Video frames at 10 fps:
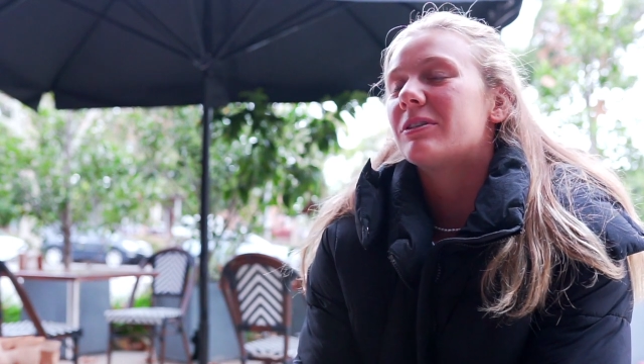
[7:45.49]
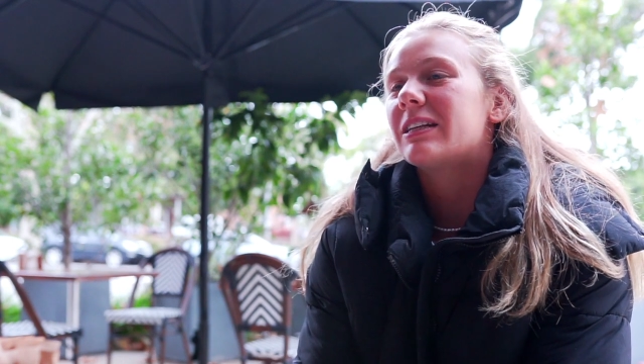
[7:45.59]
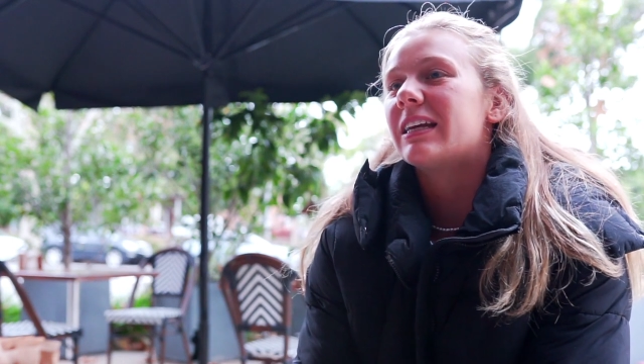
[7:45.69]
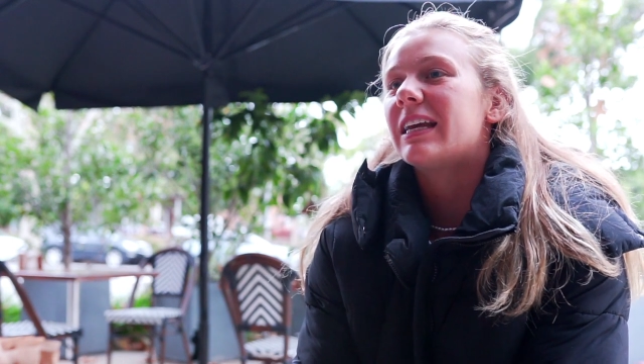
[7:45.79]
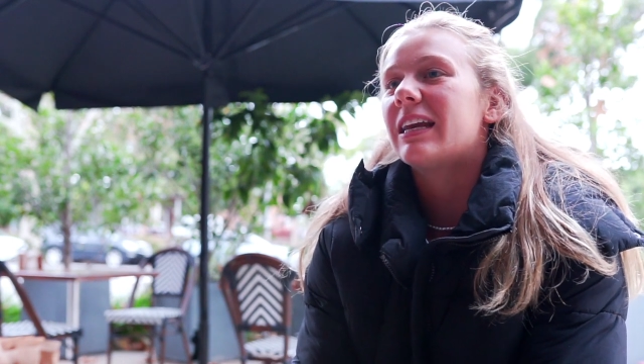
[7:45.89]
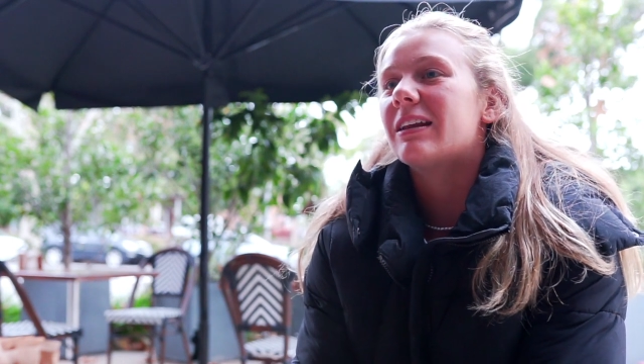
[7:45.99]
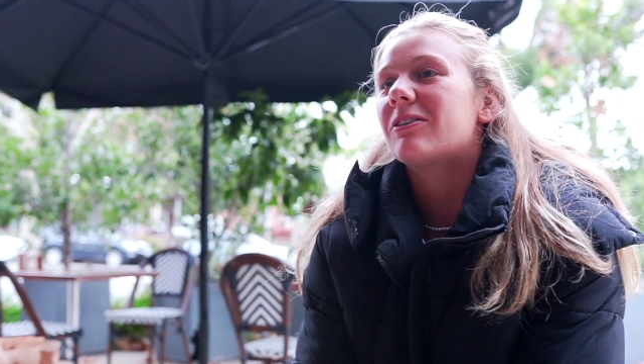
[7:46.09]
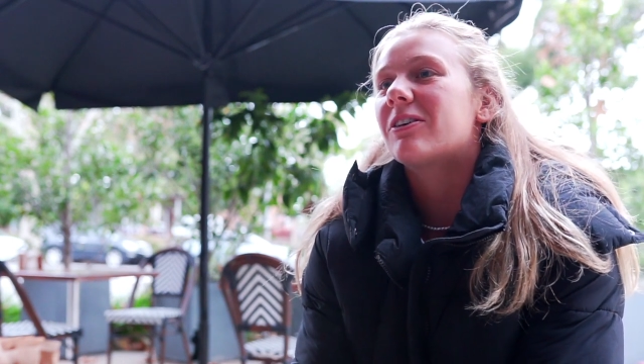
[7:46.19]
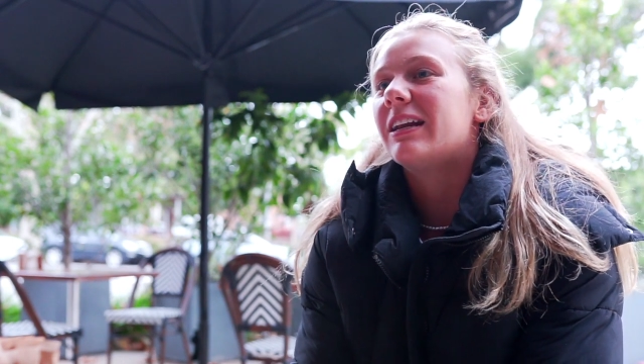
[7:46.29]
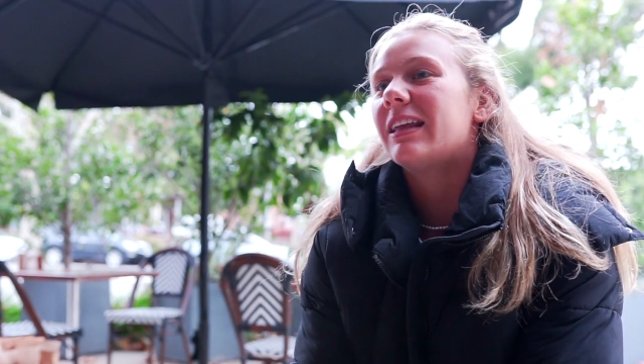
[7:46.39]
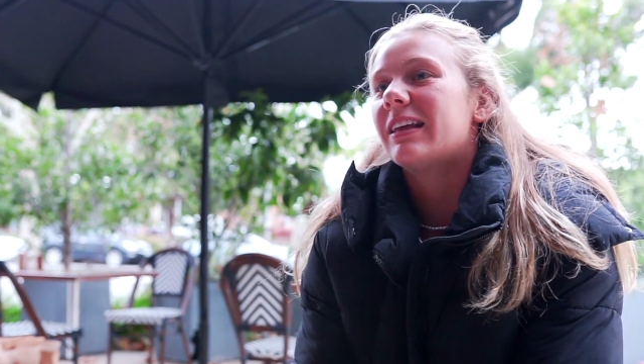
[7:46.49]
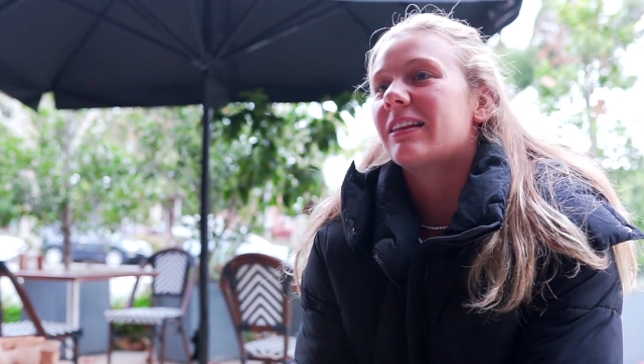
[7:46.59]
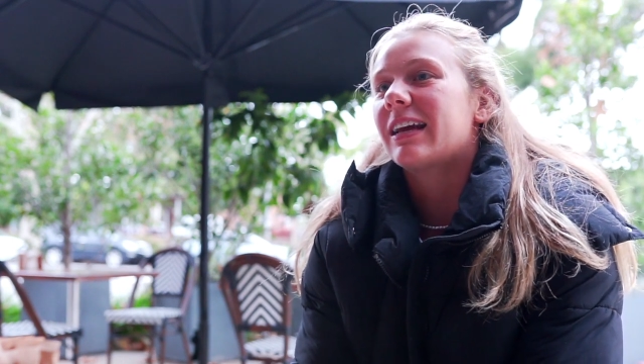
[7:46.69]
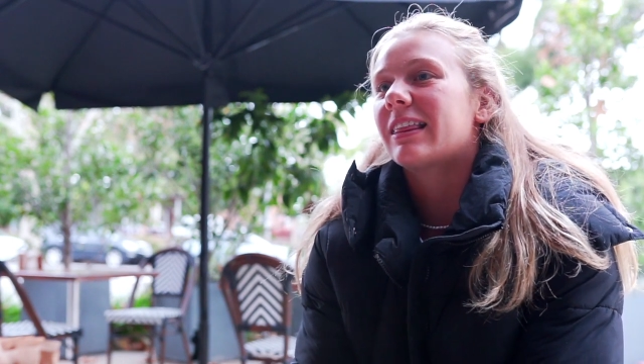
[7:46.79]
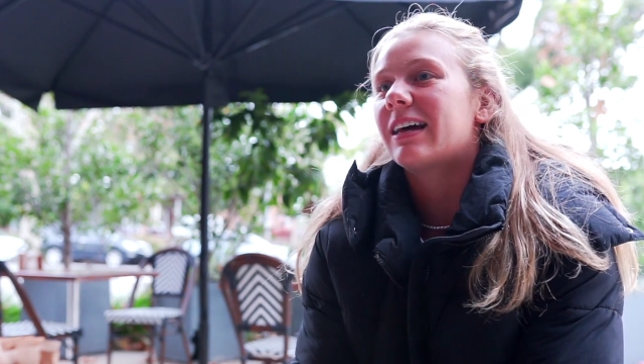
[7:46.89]
to hit or anything
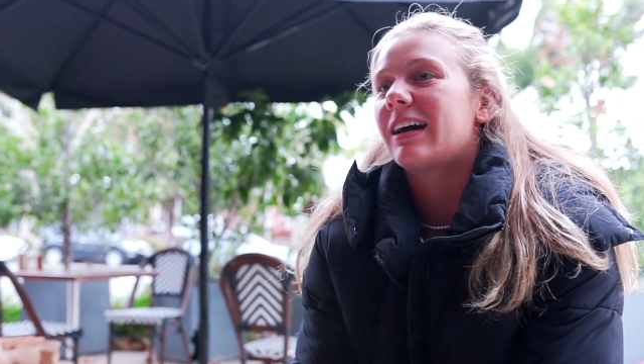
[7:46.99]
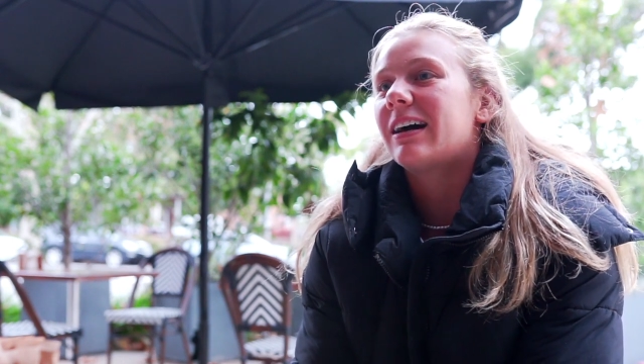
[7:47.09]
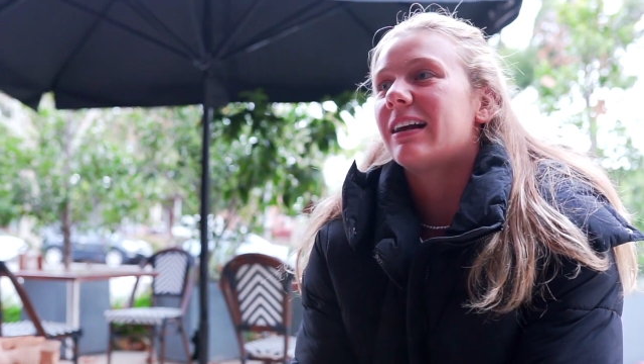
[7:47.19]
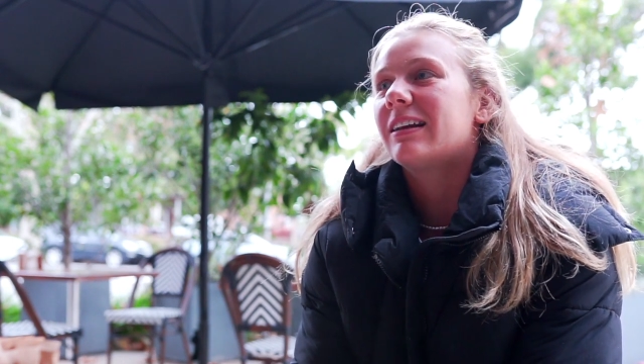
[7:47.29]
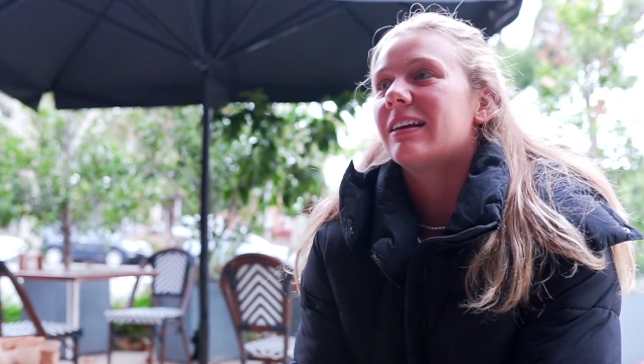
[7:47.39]
like that.